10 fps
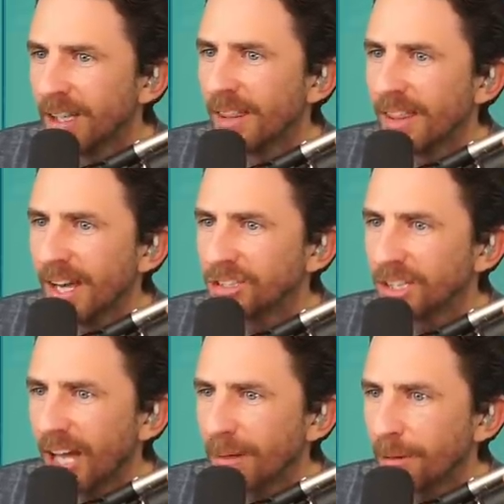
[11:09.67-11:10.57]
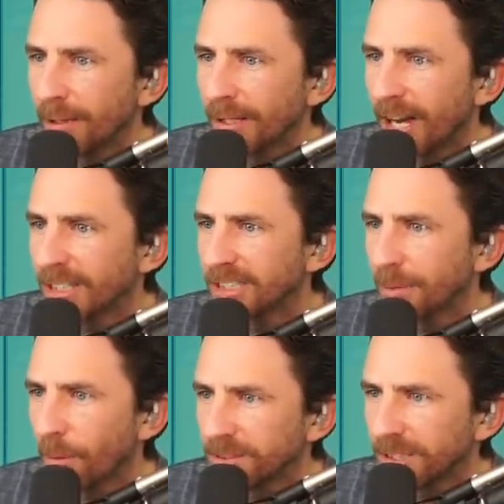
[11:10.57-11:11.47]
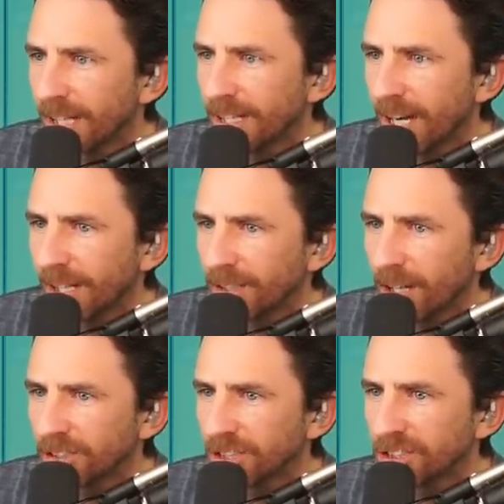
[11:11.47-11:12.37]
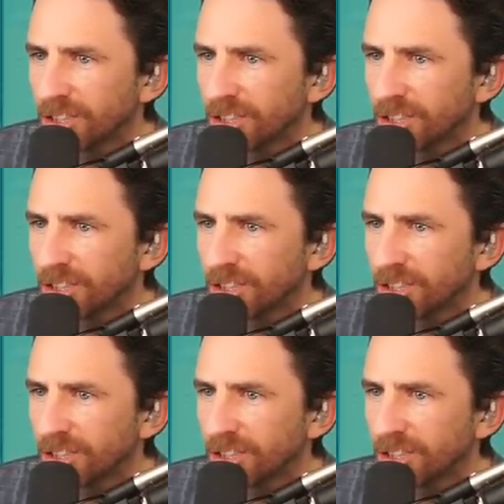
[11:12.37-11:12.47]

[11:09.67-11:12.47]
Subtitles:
Then she lied about being in the hot tub and once again not acknowledging